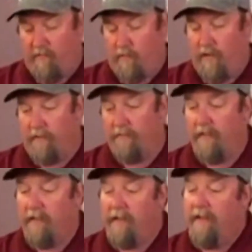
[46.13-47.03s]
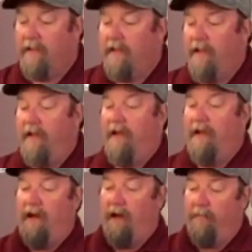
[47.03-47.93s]
as well.
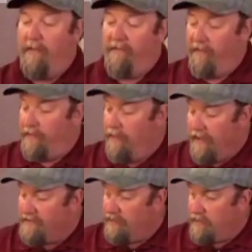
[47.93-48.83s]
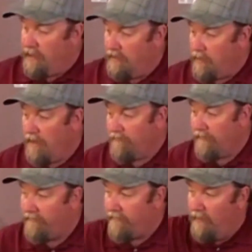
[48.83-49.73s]
So you had two color
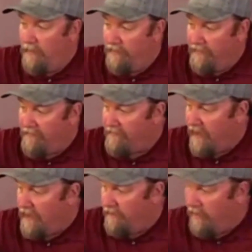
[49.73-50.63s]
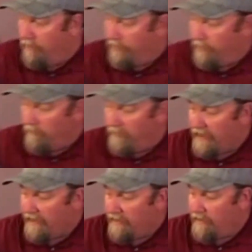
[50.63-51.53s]
offerings. This is kind of a blue and
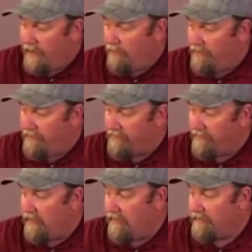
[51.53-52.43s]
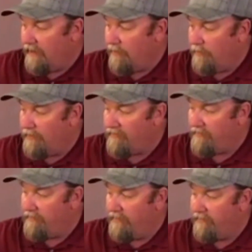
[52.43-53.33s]
black. I don't know how well you can see that on the camera, but
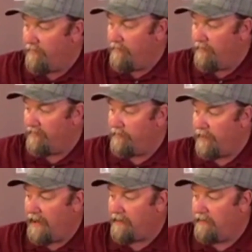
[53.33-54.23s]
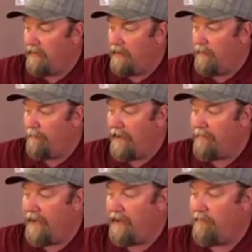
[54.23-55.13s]
it's a mostly black
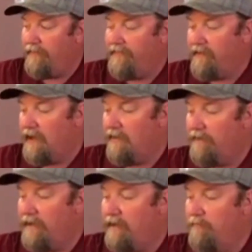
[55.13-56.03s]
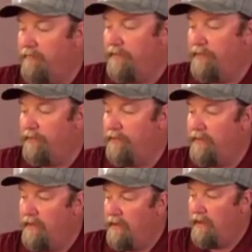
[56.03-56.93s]
backpack with kind of like a blue
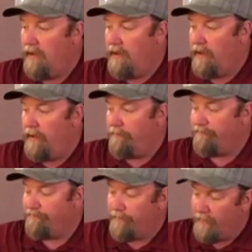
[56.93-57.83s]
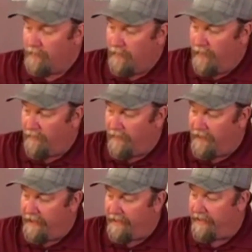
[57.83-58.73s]

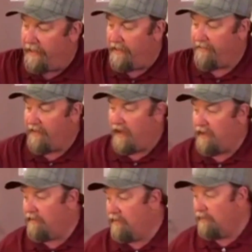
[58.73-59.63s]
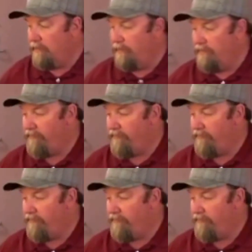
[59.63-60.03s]
inlay in it, and it's got a little bit